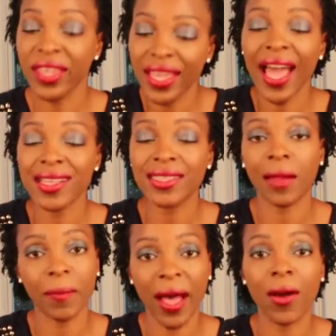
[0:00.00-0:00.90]
He has
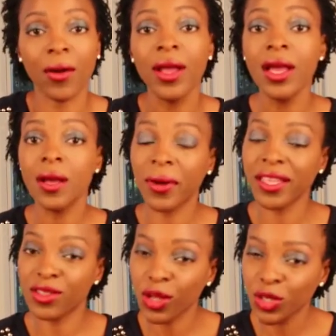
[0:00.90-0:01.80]
that power, but
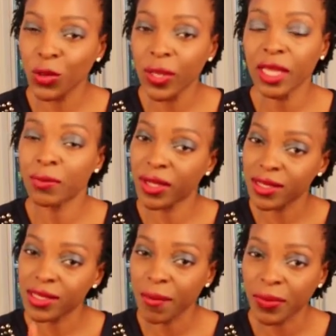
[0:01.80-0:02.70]
he's not doing it
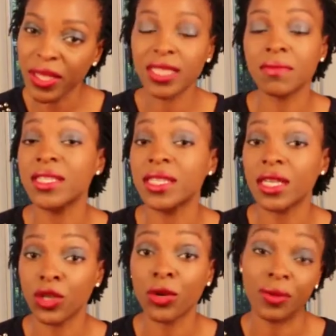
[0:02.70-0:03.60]
because something is missing
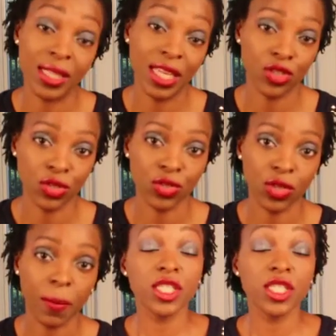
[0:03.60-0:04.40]
in your relationship.